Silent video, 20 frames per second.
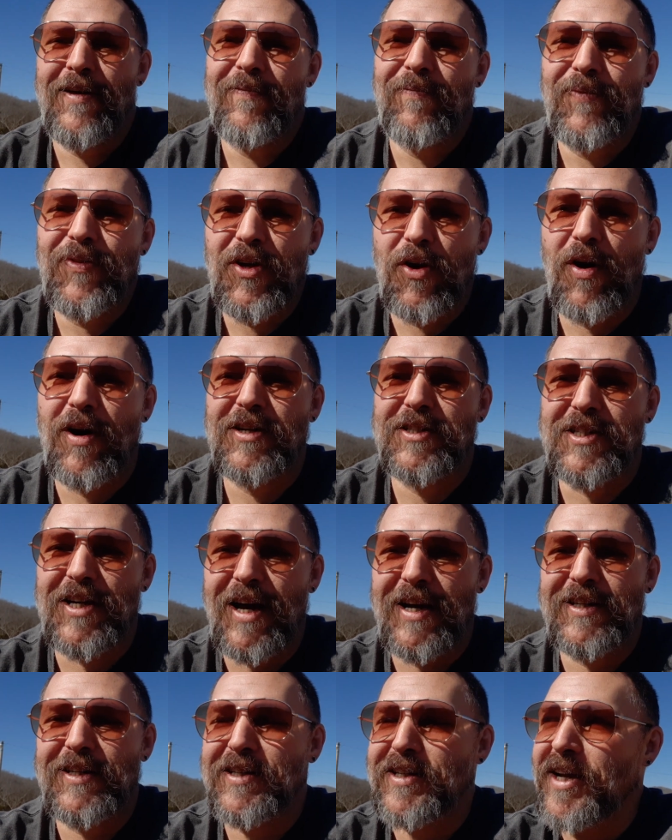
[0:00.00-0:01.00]
Go outside
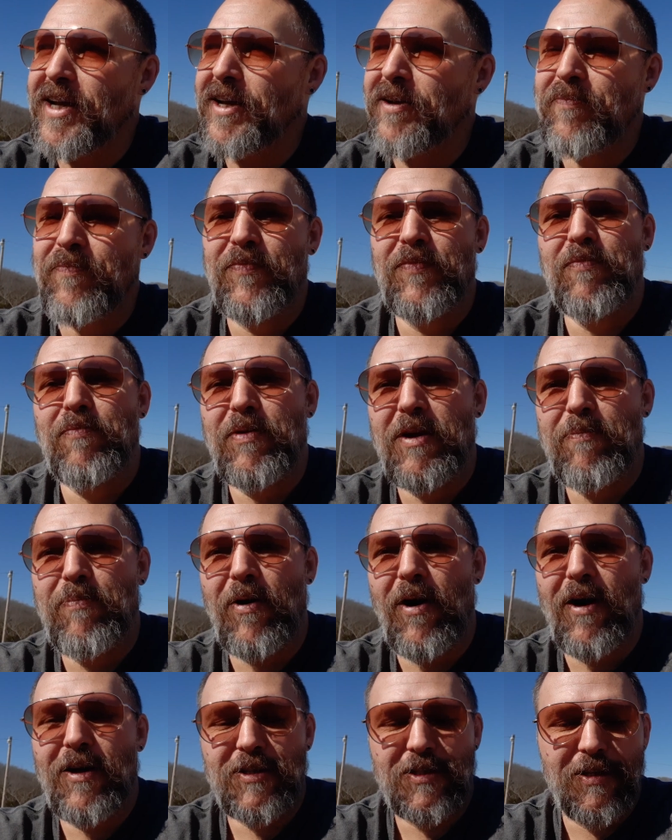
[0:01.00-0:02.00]
today. Be
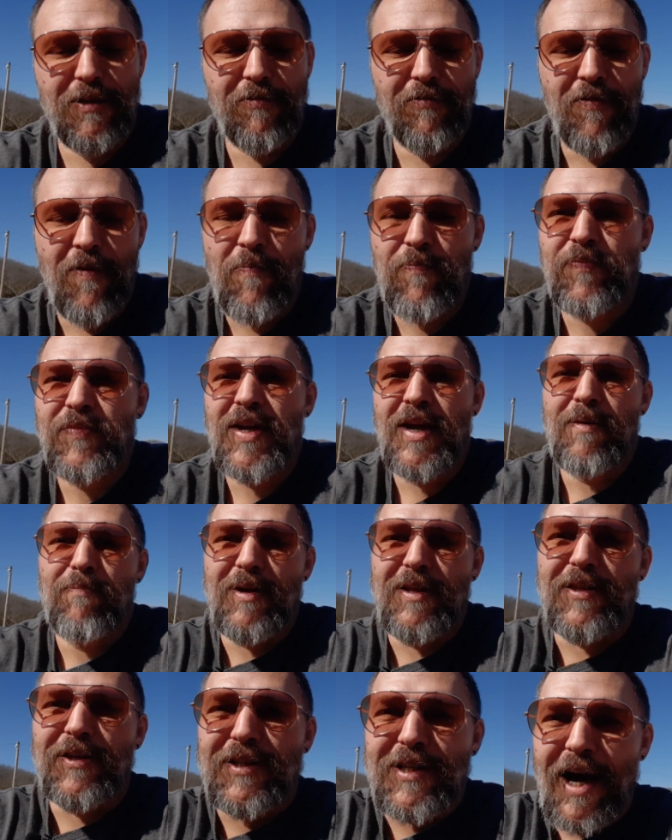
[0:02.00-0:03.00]
positive. Be
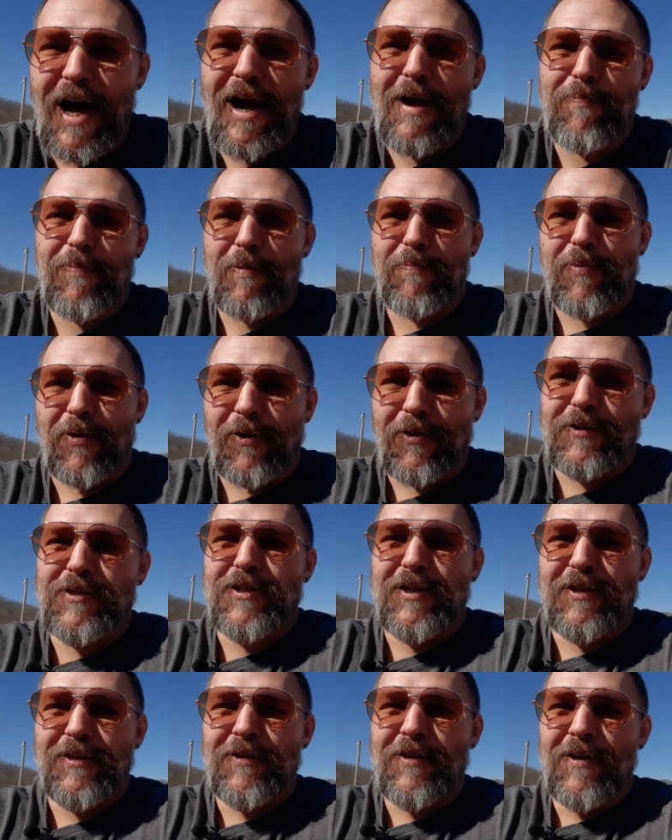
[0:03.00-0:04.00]
the type of
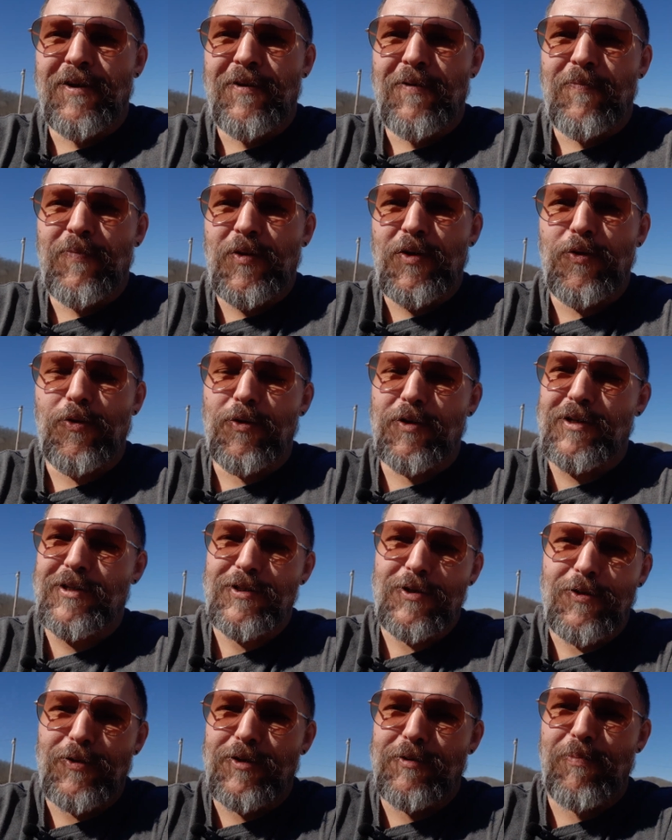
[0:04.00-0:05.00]
person who
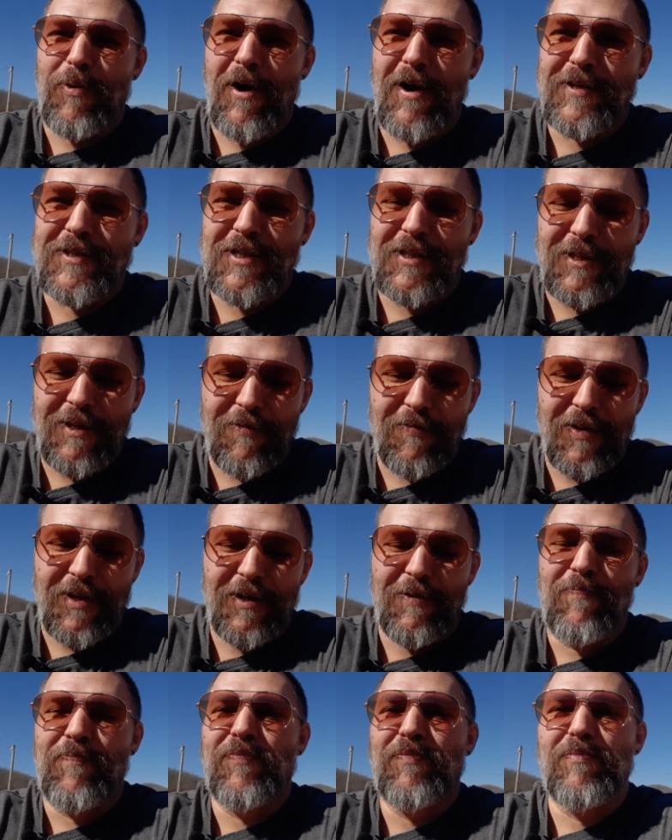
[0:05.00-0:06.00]
exudes positivity.
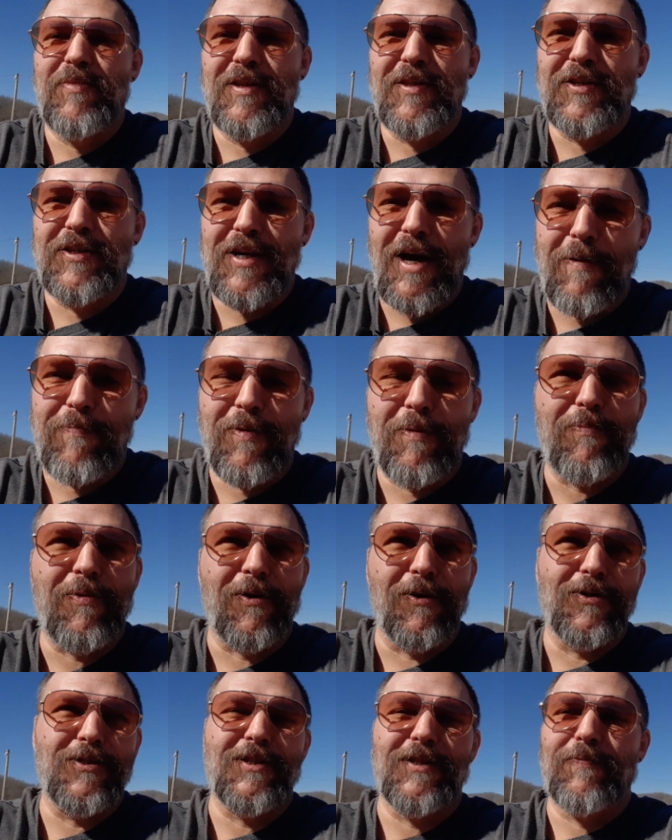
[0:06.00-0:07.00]
Be the type of
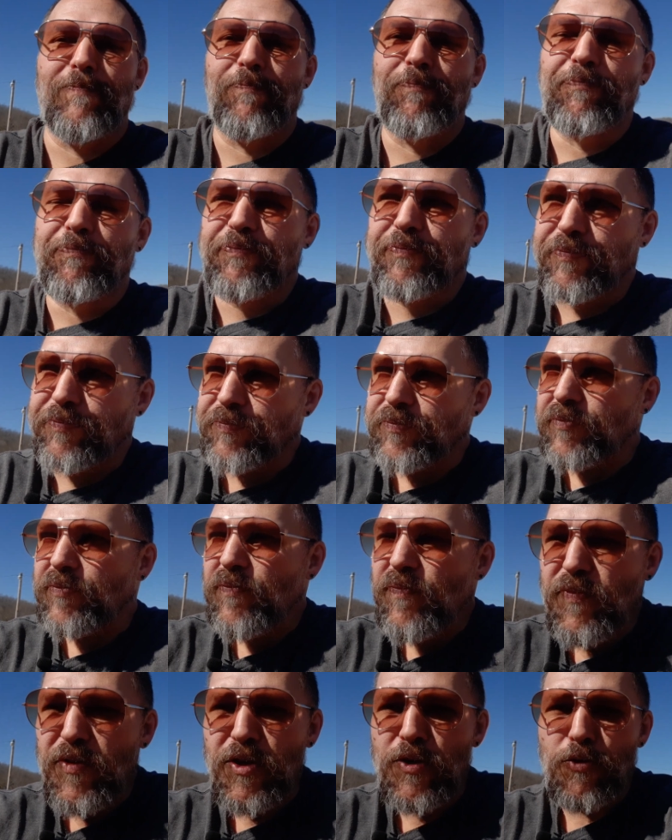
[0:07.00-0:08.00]
person
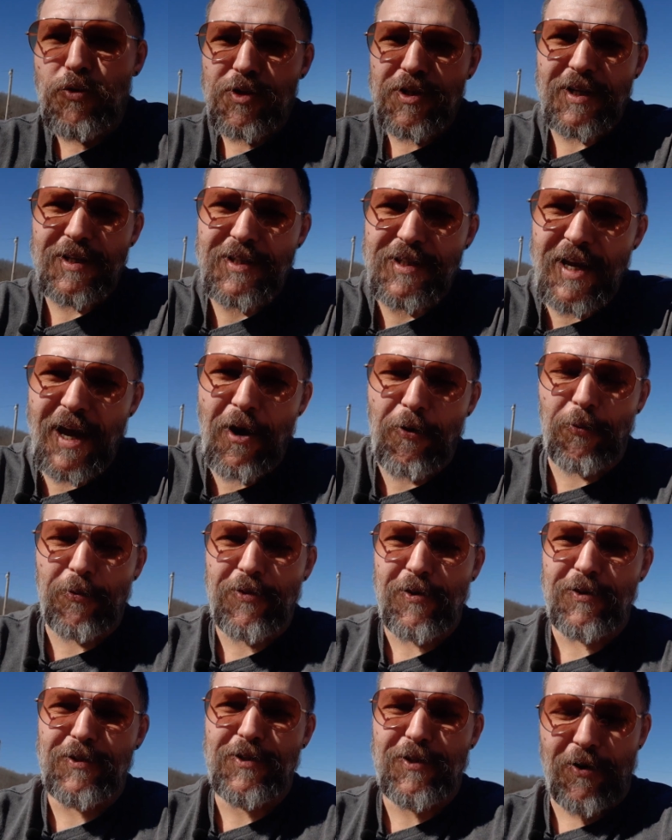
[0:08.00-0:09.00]
who sits down with
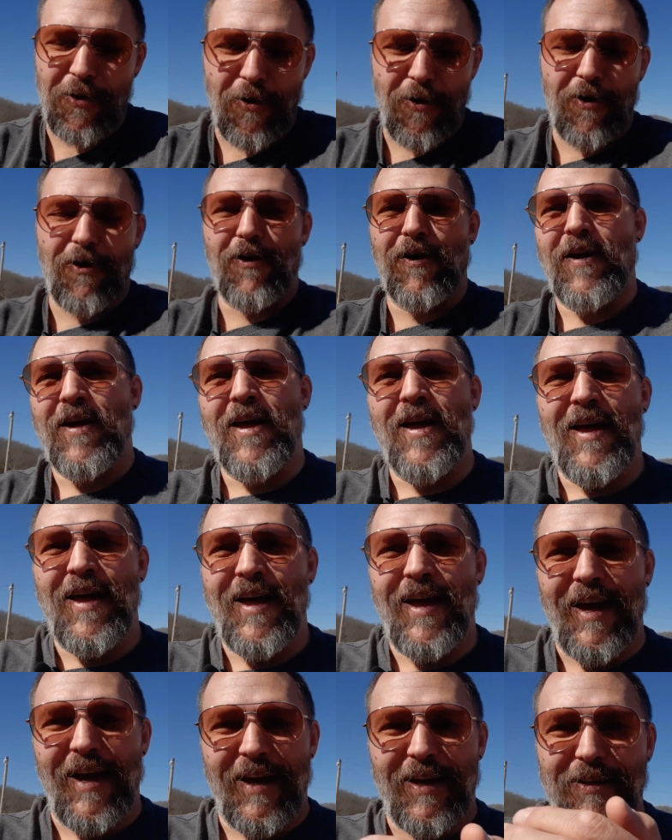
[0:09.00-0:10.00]
their cigar
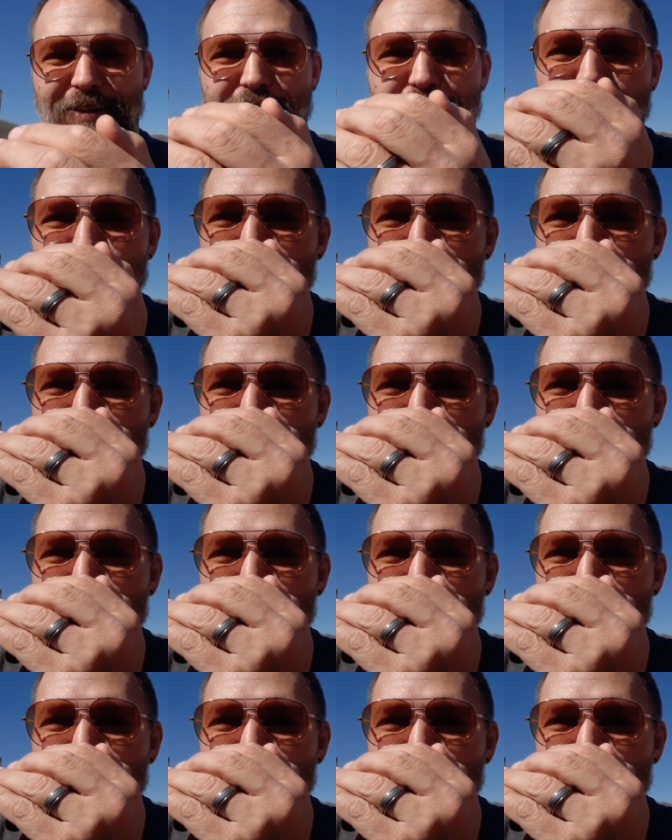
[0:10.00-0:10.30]
and